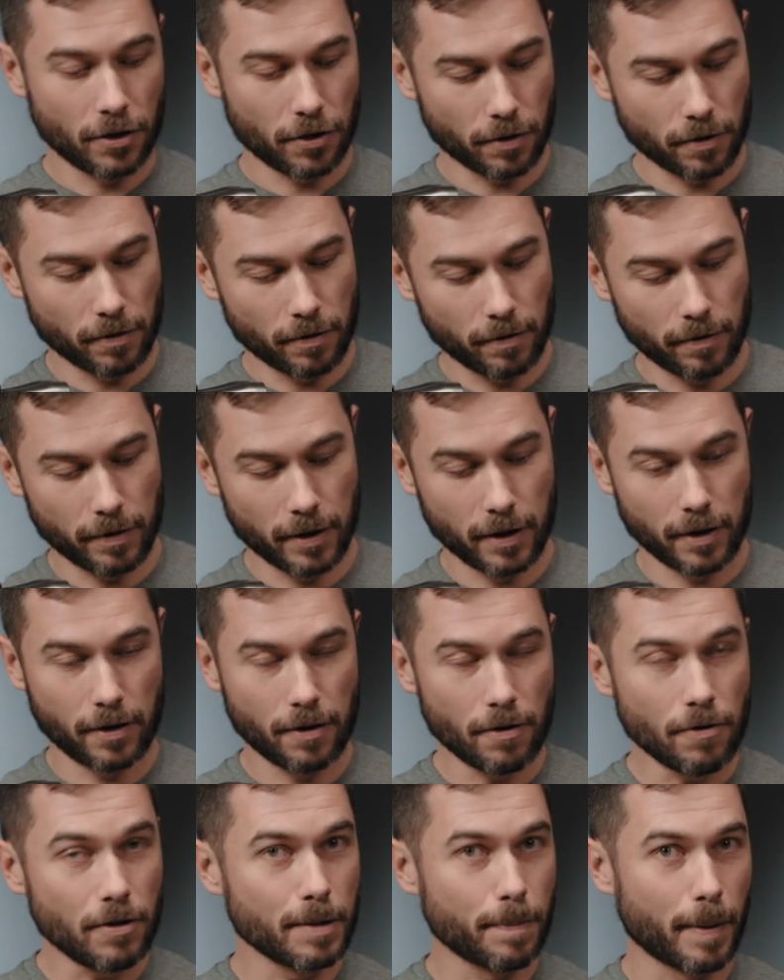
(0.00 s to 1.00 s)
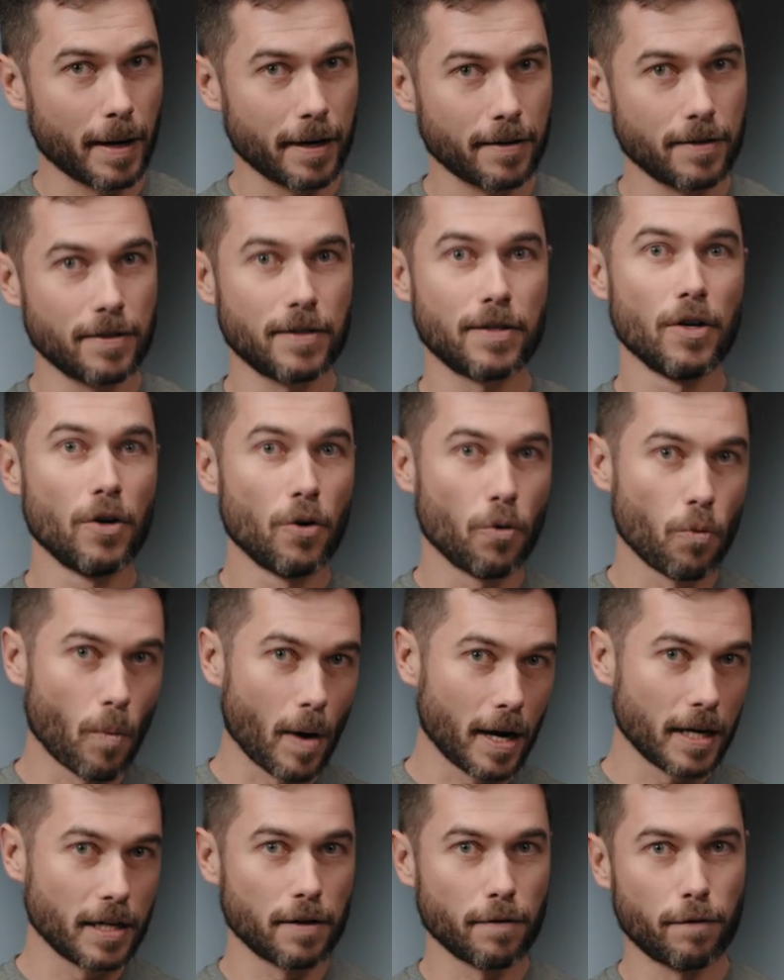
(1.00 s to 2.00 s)
to the user buttons
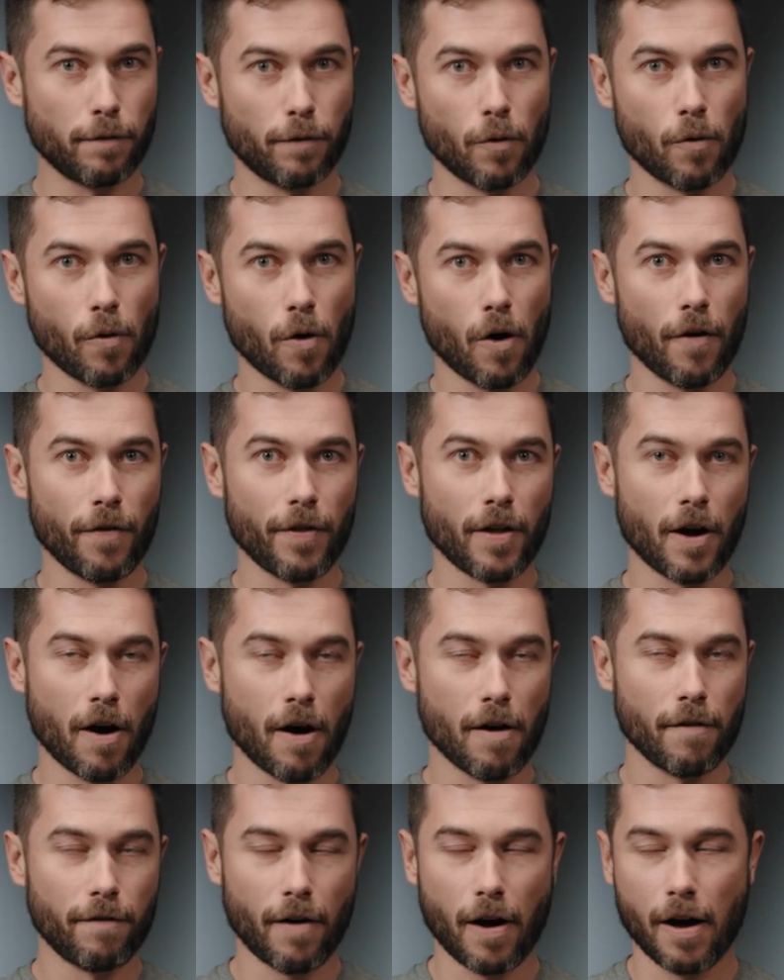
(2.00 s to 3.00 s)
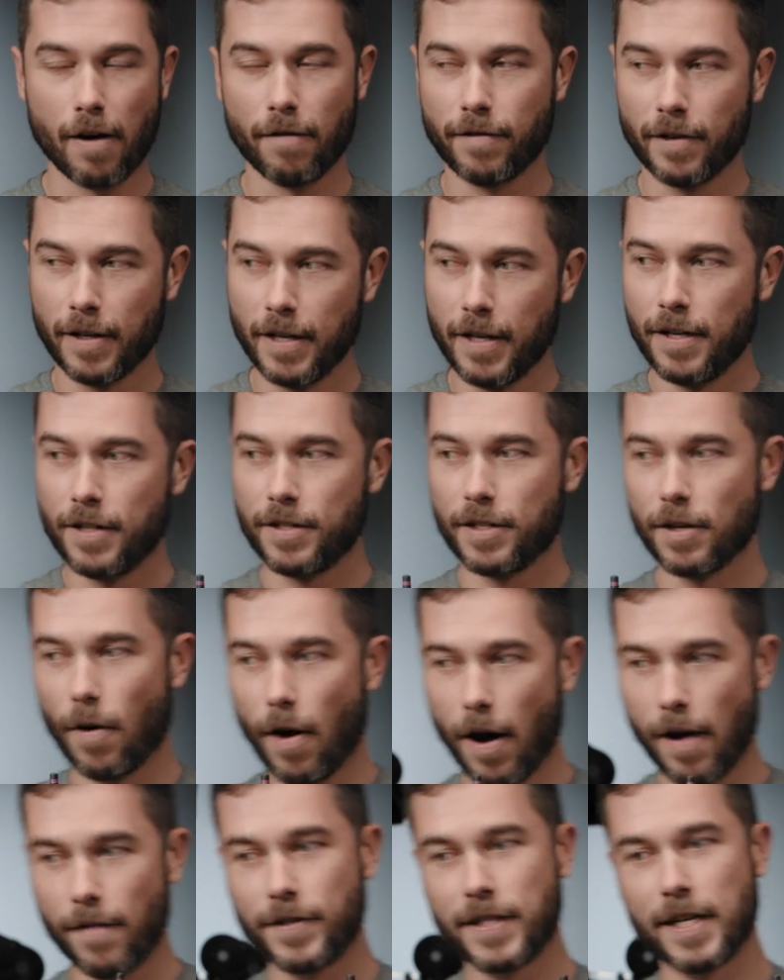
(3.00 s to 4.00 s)
1 to 4 on the Hi-5. So
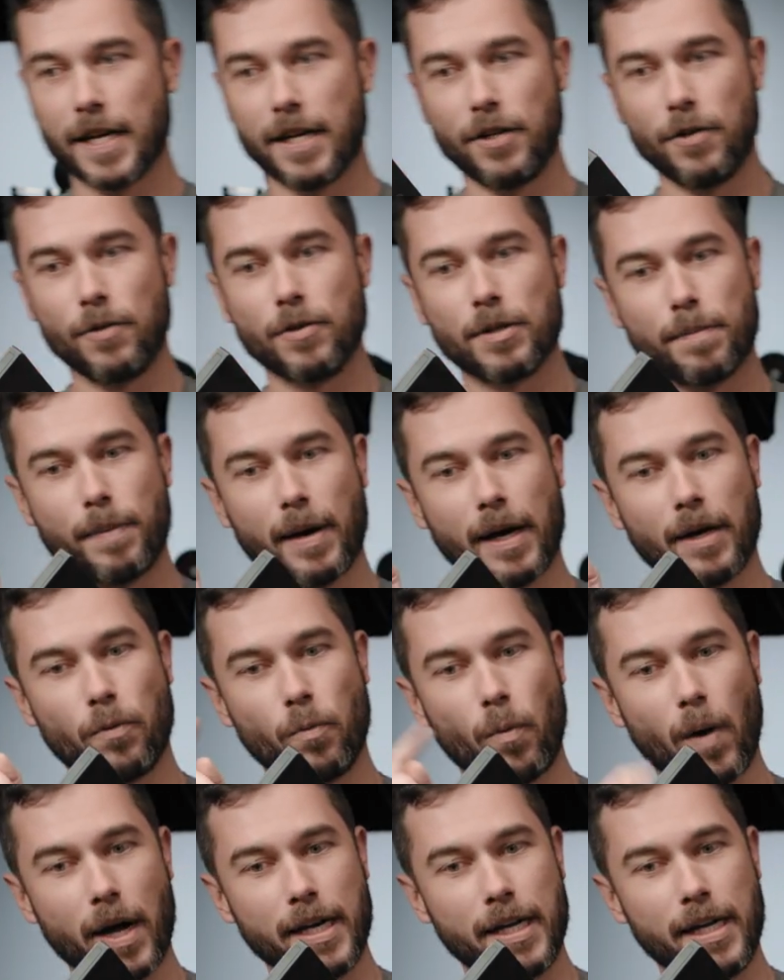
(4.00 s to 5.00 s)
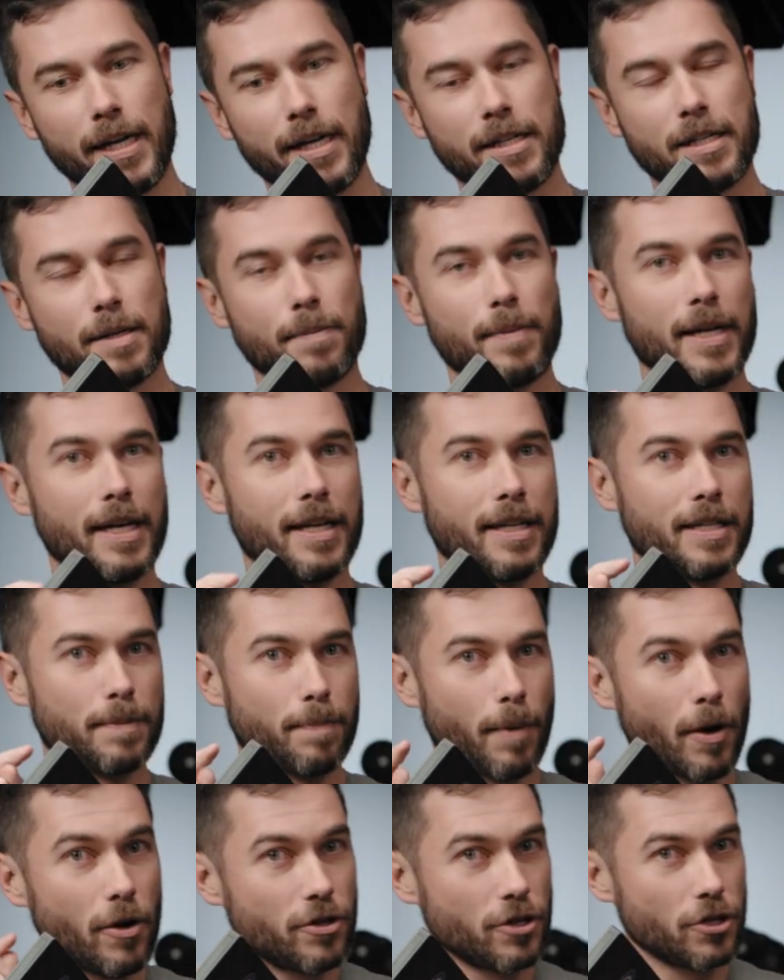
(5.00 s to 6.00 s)
I've set user button 1 here to be
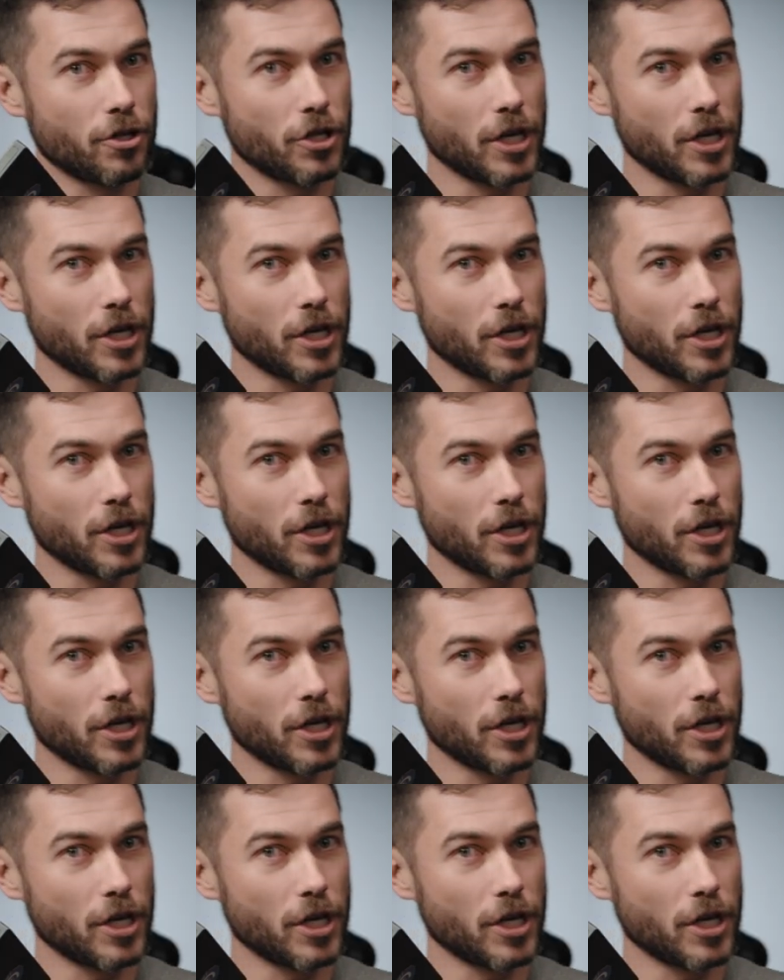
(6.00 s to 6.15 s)
exposure